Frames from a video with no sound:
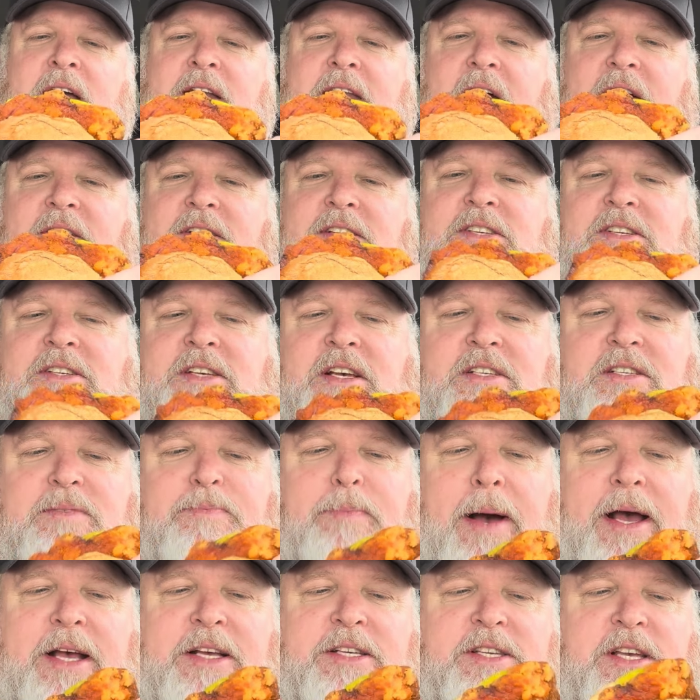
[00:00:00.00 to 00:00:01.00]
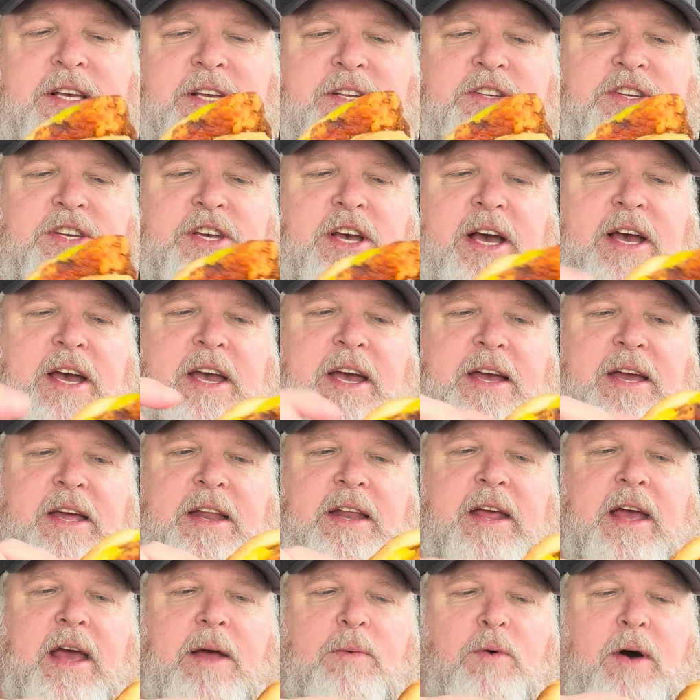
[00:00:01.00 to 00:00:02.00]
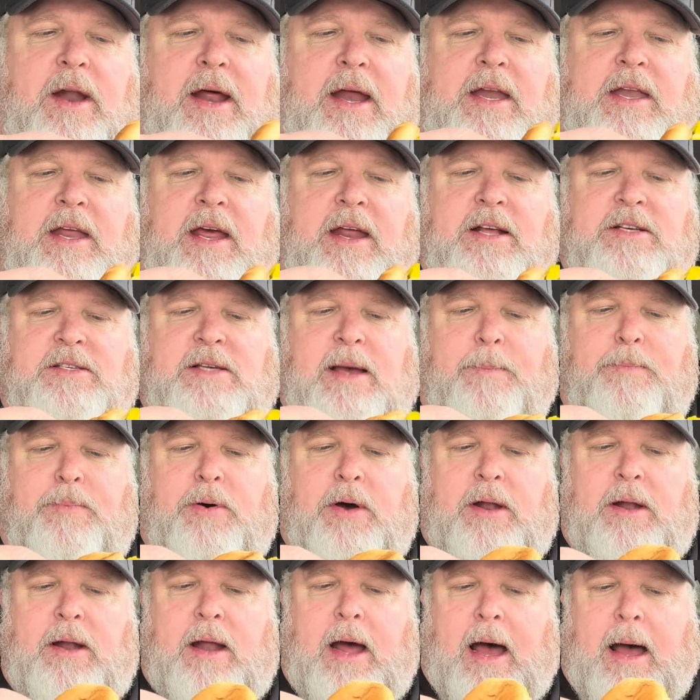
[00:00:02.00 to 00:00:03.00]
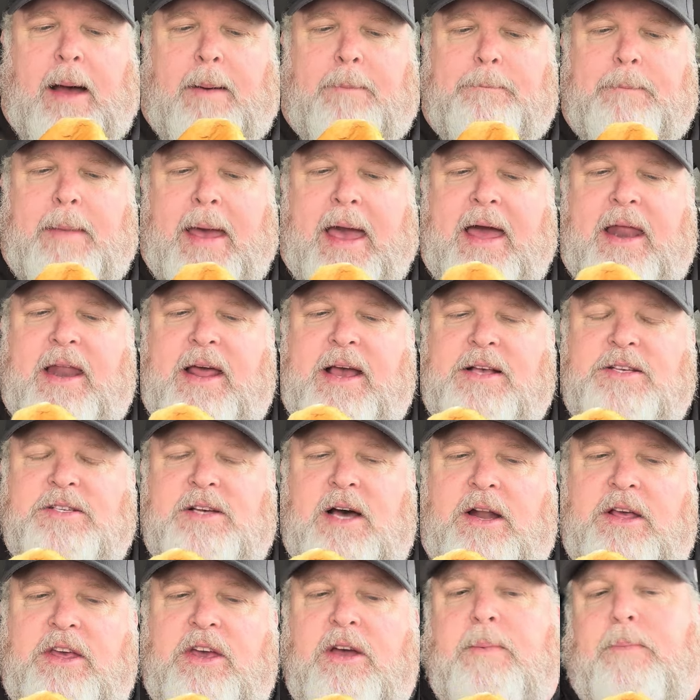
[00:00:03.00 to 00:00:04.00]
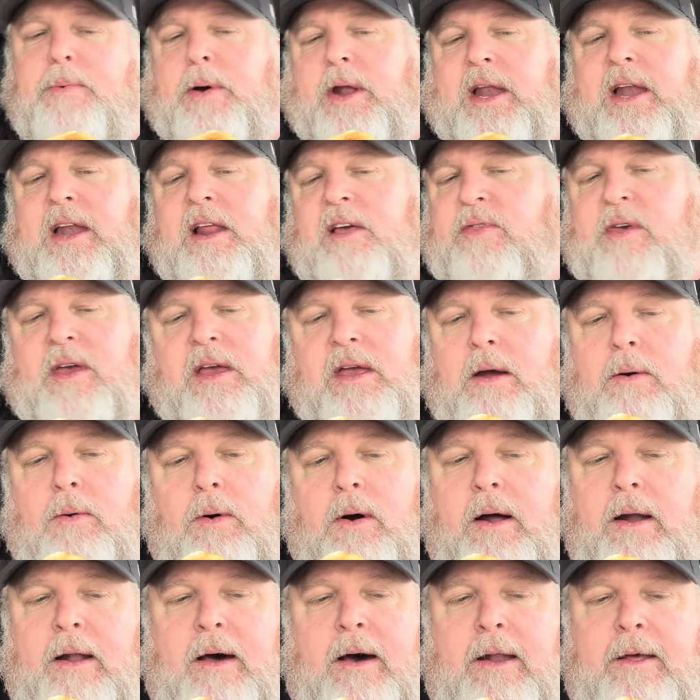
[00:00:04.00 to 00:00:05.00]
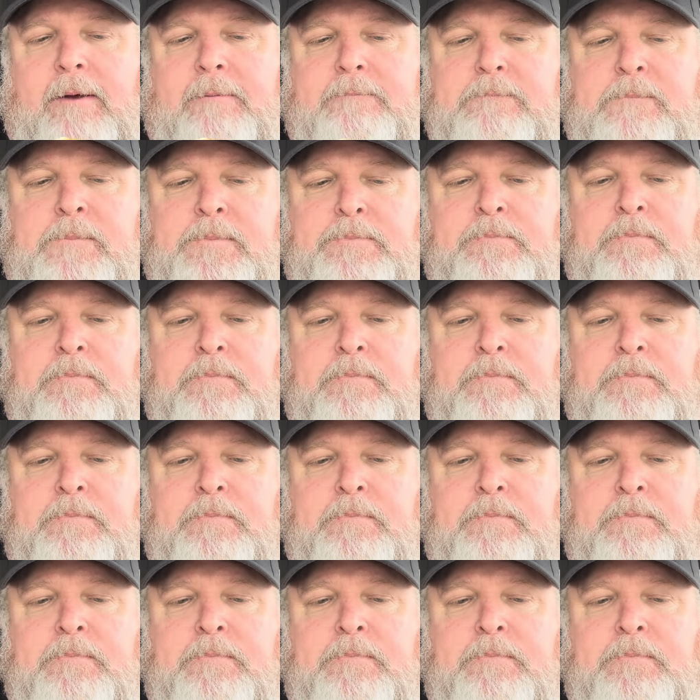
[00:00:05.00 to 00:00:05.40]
Now this is a spicy chicken, and what I did is I put uh, mayonnaise on it. You can put anything you want on it,